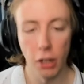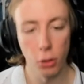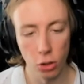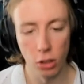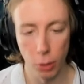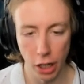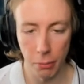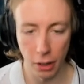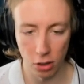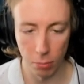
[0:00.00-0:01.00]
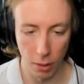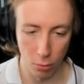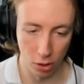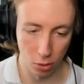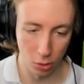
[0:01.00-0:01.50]
But it's also bringing back some
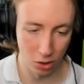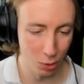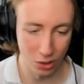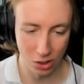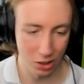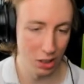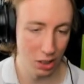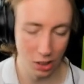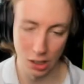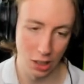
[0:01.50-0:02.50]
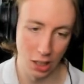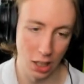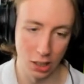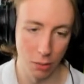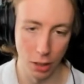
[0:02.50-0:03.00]
memories, which
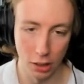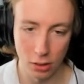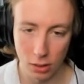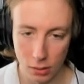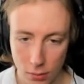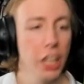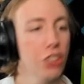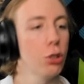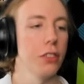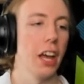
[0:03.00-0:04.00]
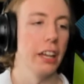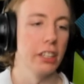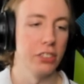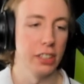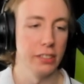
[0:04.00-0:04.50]
I don't mind. My issue with
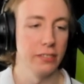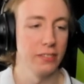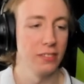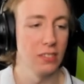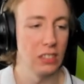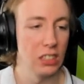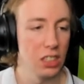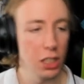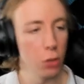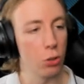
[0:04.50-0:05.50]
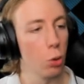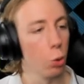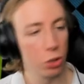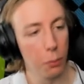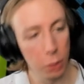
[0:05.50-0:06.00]
that is that now
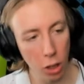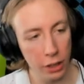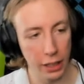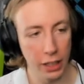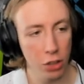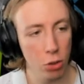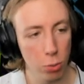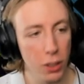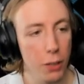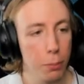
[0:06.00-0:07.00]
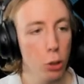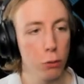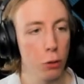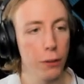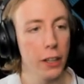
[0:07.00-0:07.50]
schools can block it. This was one of the
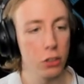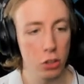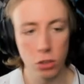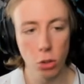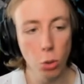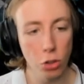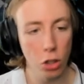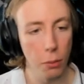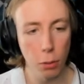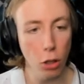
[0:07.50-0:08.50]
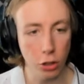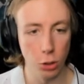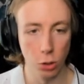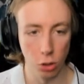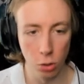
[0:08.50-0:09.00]
beautiful things, because schools couldn't
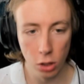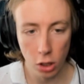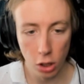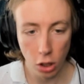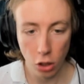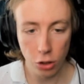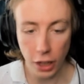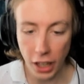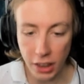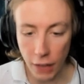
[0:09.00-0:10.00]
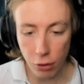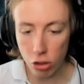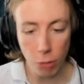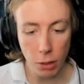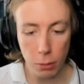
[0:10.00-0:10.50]
block Google, so they could never
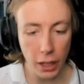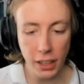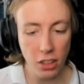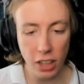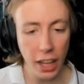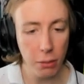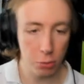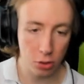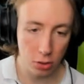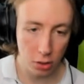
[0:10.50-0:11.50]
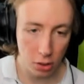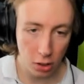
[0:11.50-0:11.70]
stop you playing these games.